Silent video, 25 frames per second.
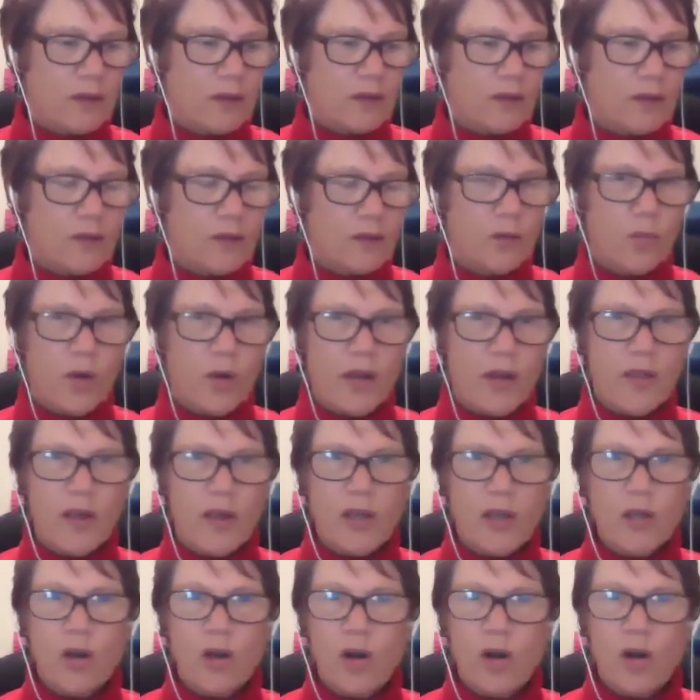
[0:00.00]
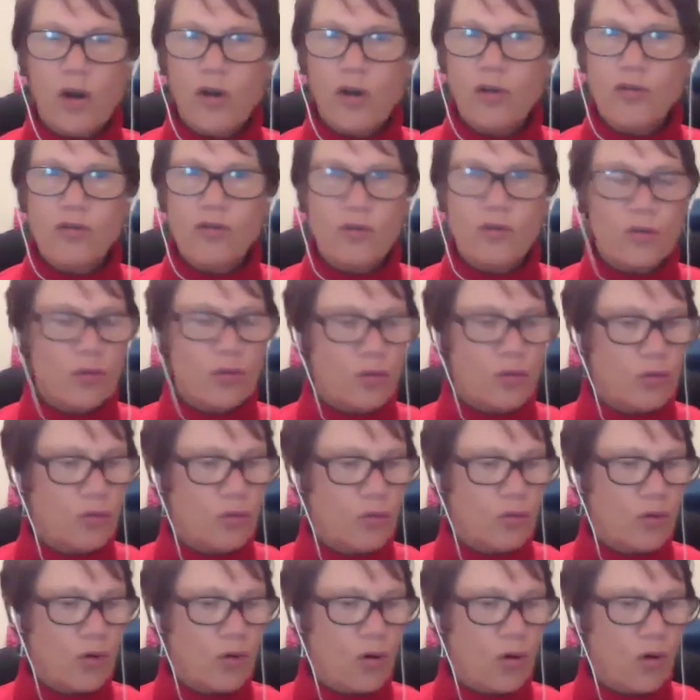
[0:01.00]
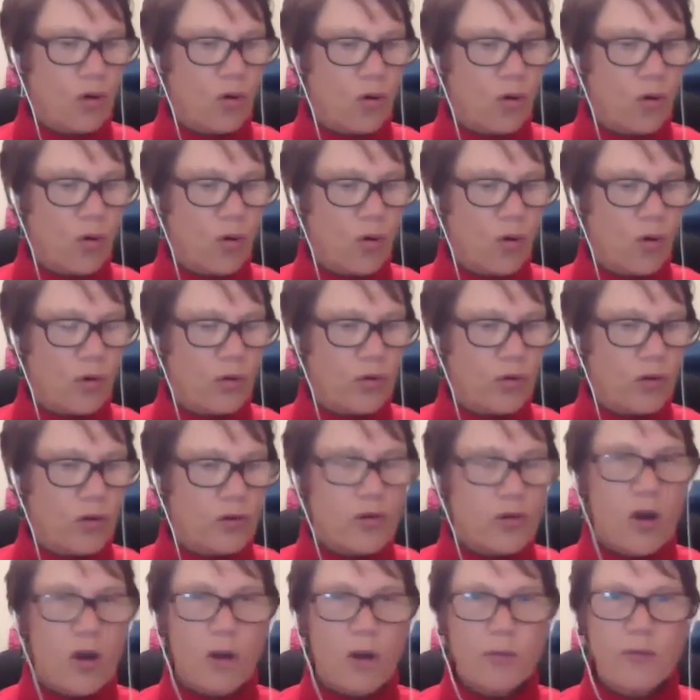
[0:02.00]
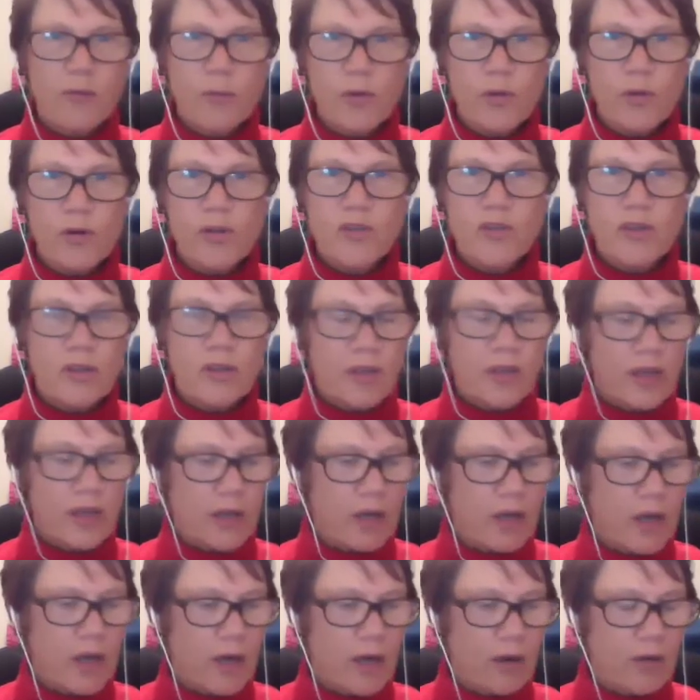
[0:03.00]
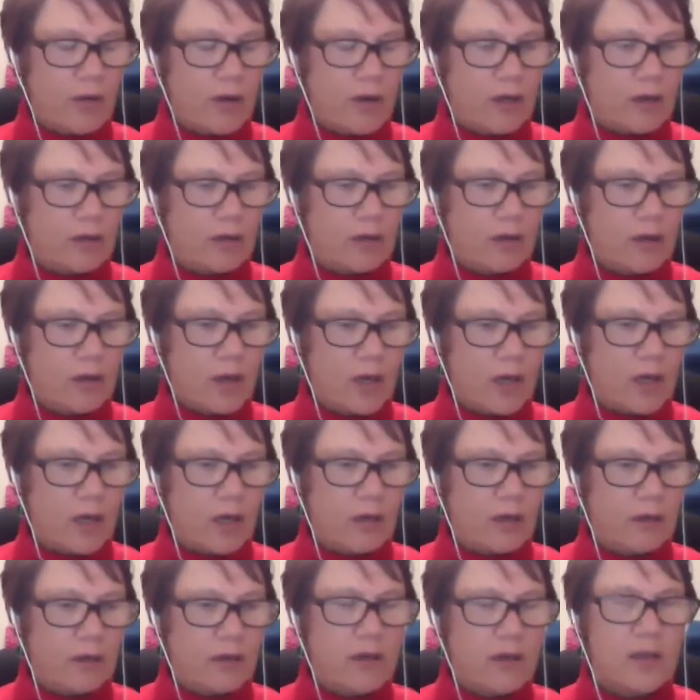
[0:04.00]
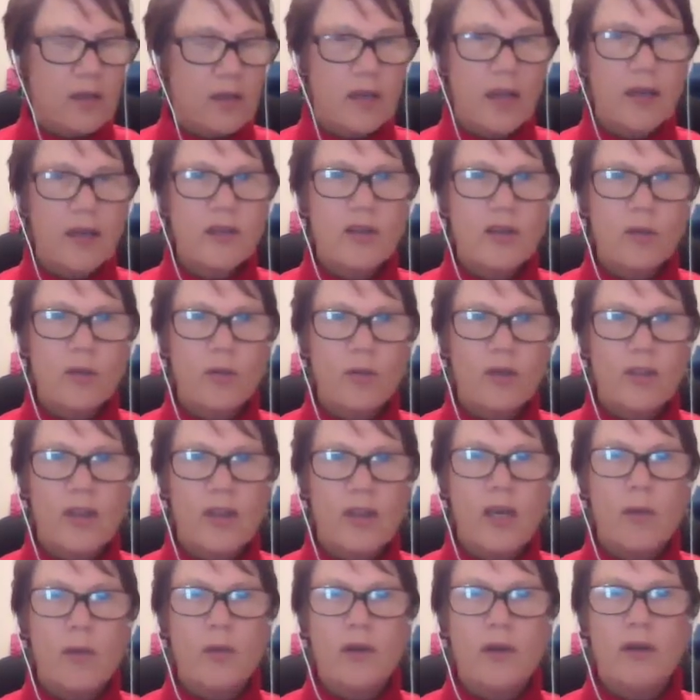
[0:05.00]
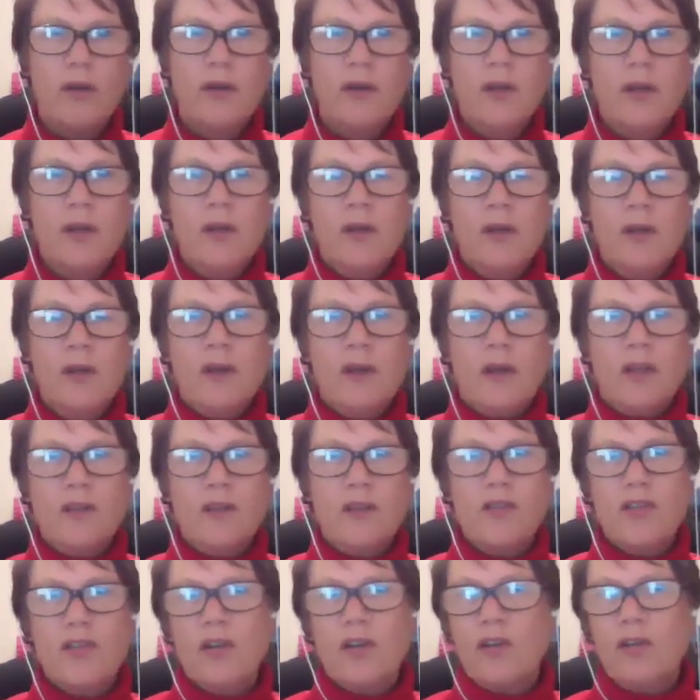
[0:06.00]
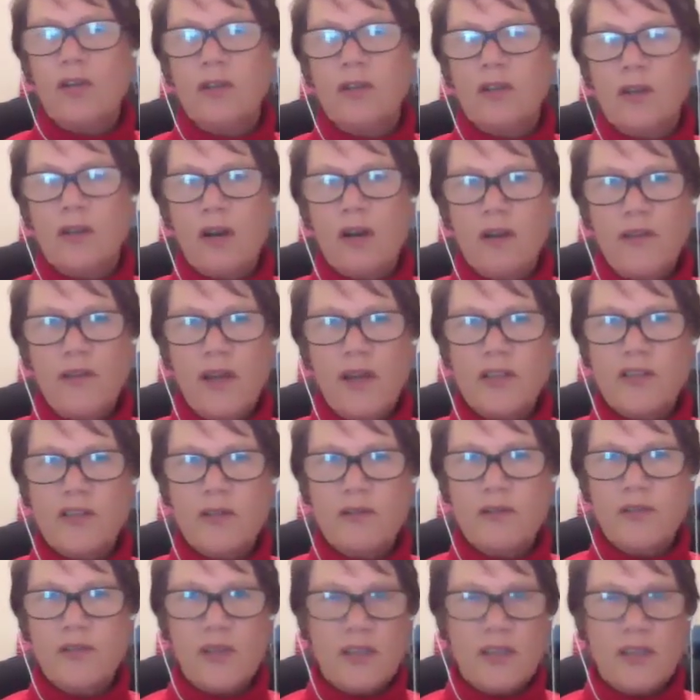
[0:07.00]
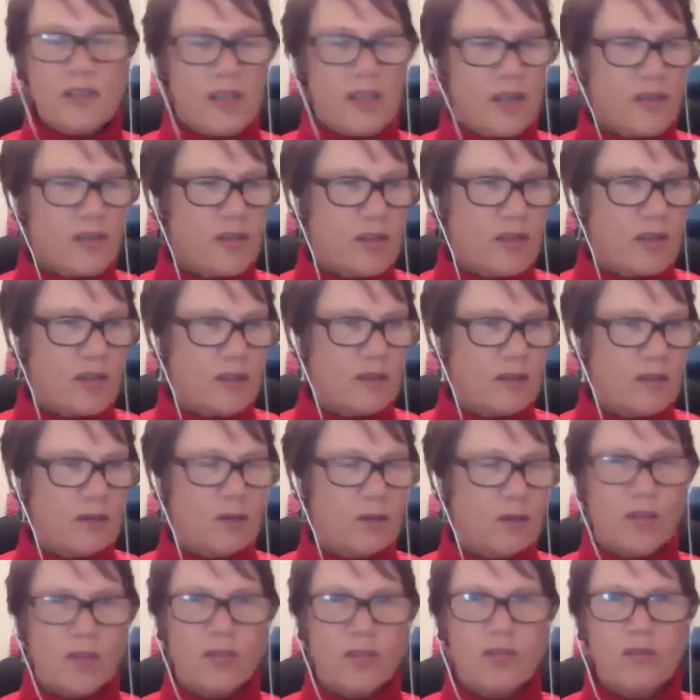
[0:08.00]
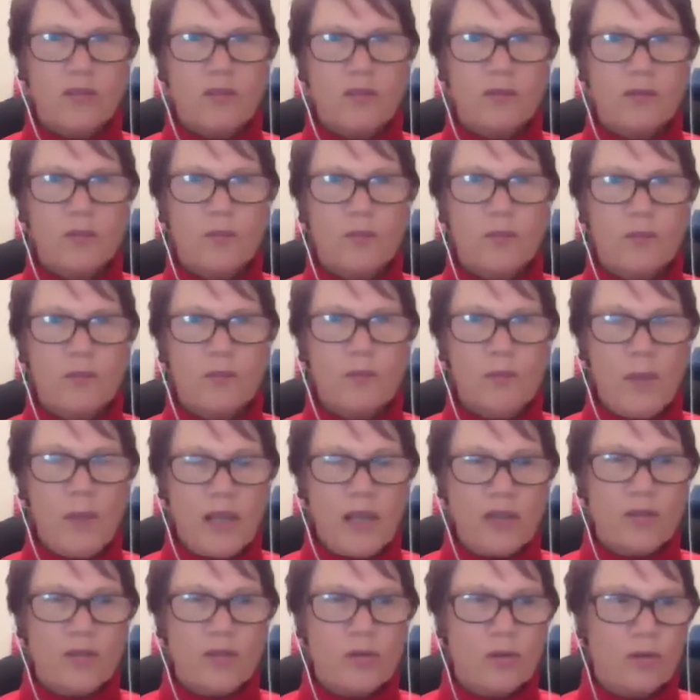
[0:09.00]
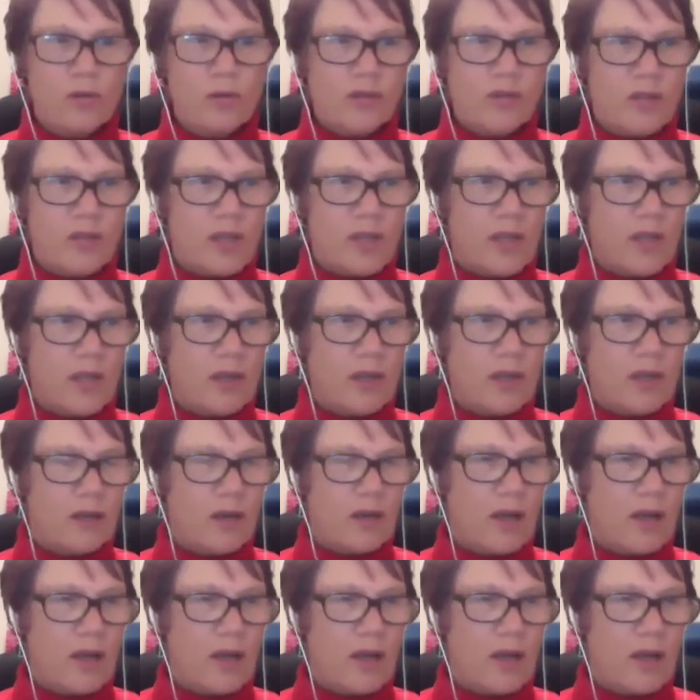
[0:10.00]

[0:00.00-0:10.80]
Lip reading: the way they coach or the type of person they are, and connecting with them. And so, look, I've had some fantastic mentors, and